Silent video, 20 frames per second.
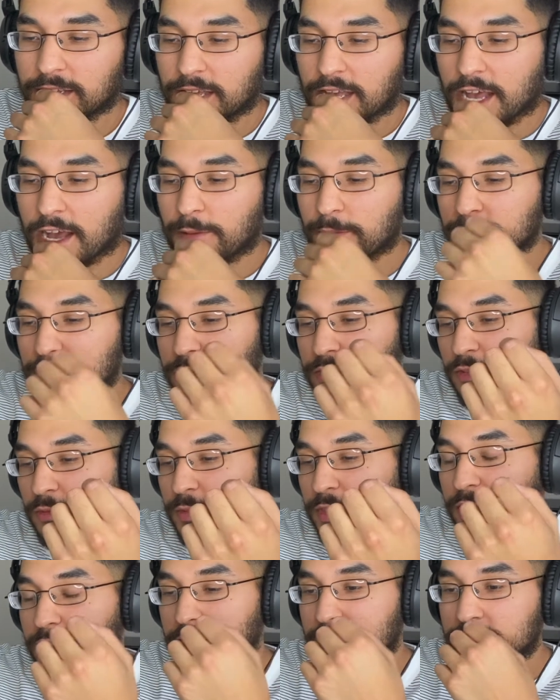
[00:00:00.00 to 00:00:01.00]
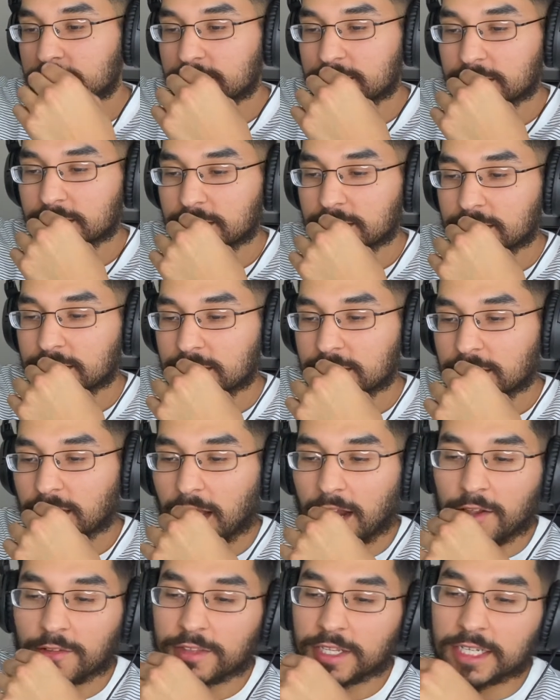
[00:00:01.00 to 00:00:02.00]
I'm assuming
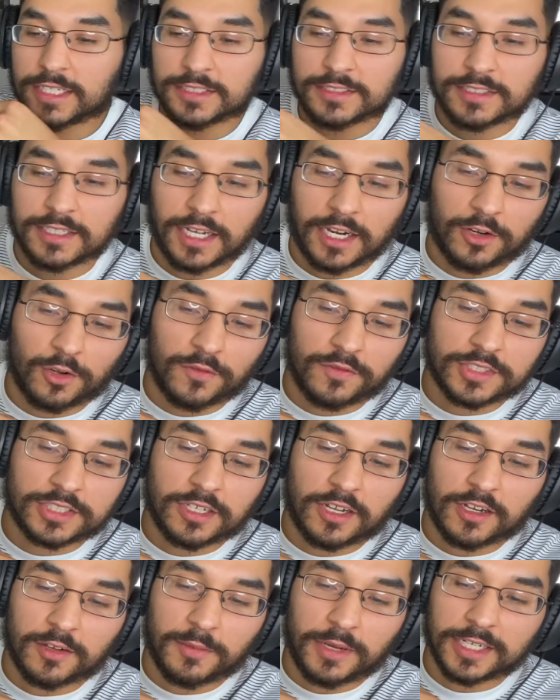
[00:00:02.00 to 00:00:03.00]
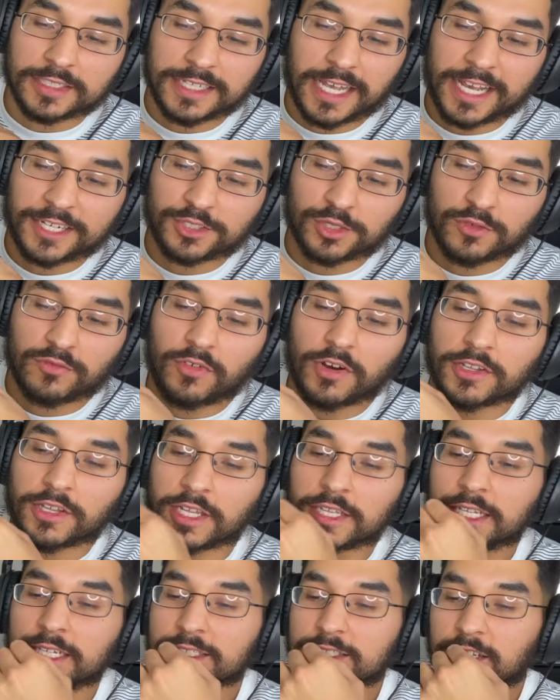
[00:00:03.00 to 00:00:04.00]
I don't know if he's talking about his actual father. I
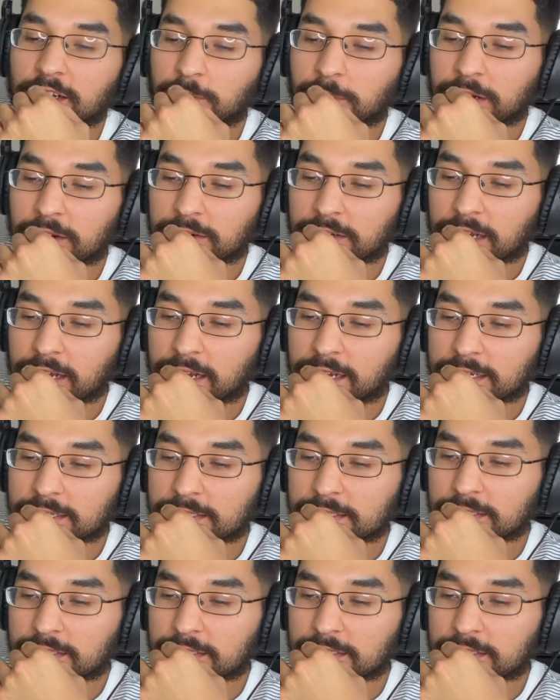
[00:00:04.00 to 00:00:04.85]
think he's talking about God.